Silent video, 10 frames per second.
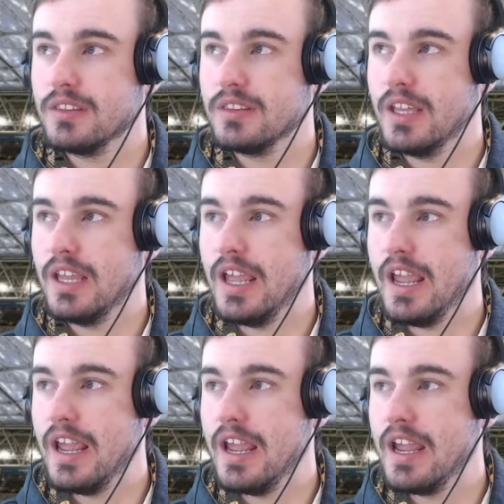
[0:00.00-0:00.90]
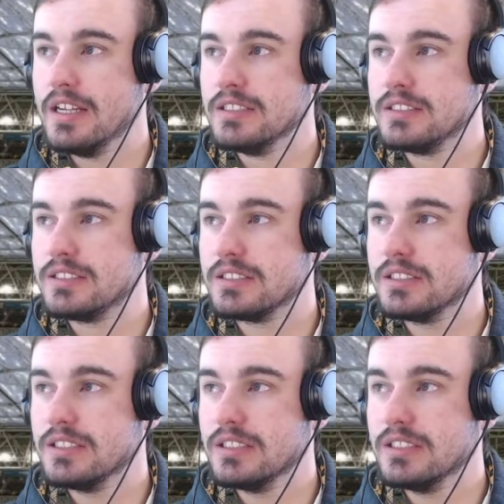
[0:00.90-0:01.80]
And
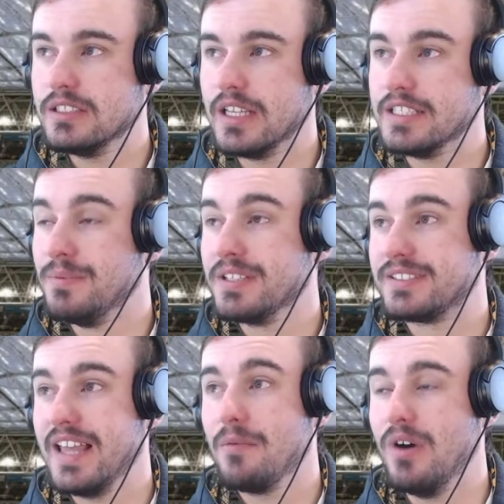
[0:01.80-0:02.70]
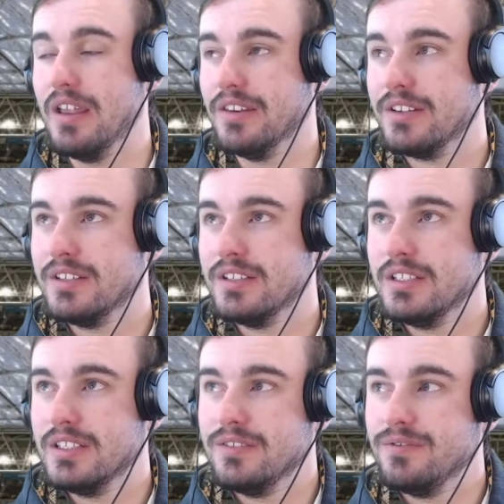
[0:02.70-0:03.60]
he's missed that one.
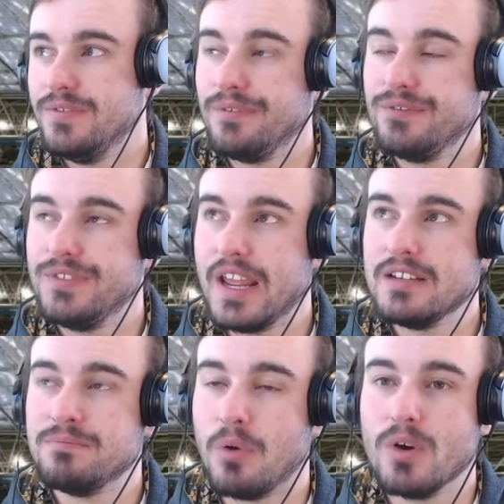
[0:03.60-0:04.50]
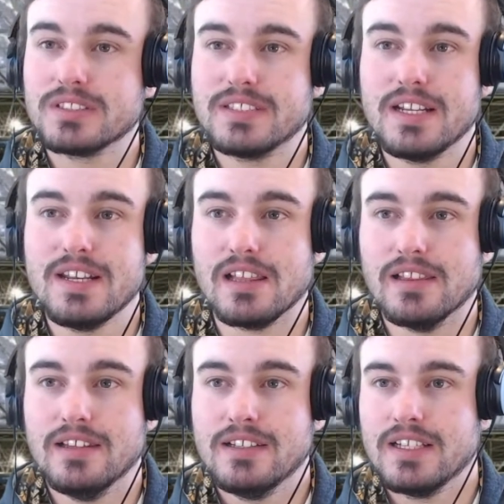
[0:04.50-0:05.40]
15 points to
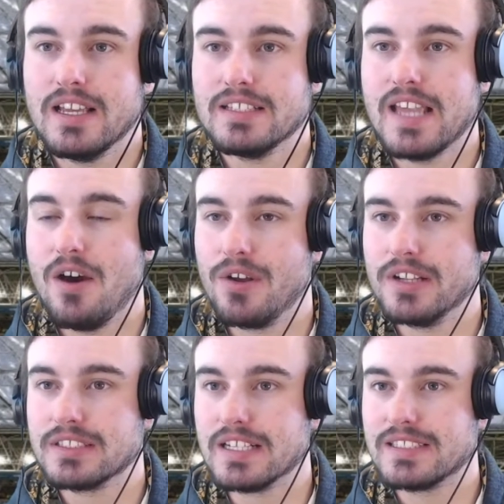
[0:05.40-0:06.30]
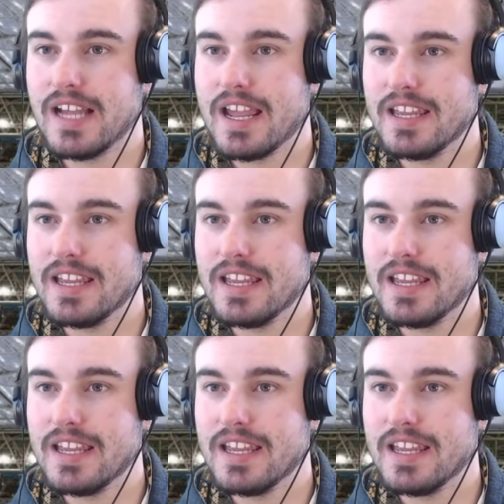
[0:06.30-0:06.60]
nil is how it is going to stay.